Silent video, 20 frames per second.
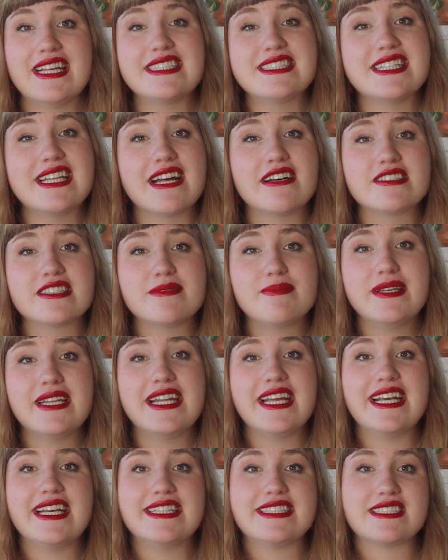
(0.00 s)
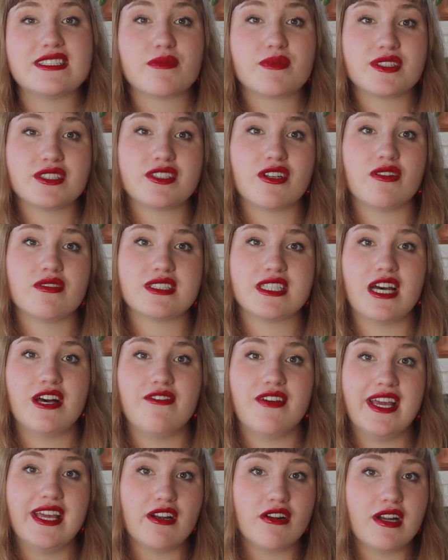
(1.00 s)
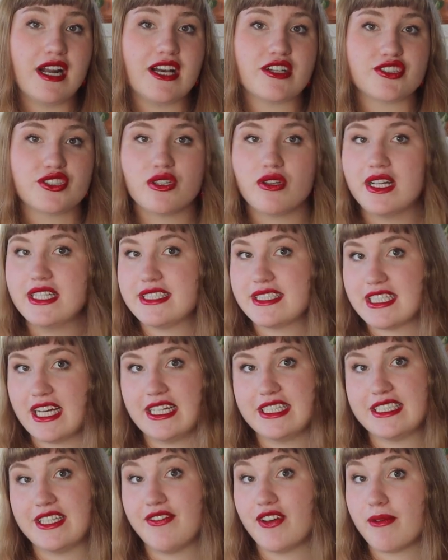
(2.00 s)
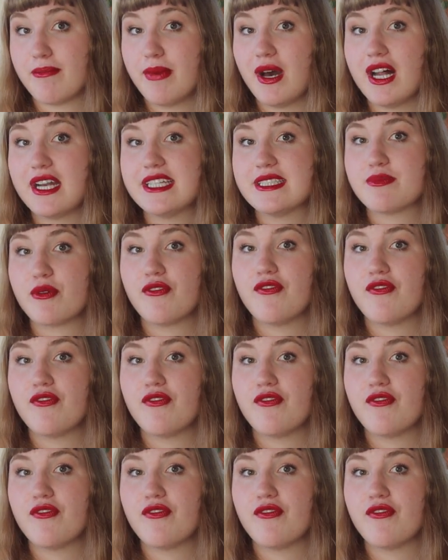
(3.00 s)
This announcement is the result of international and scientific bodies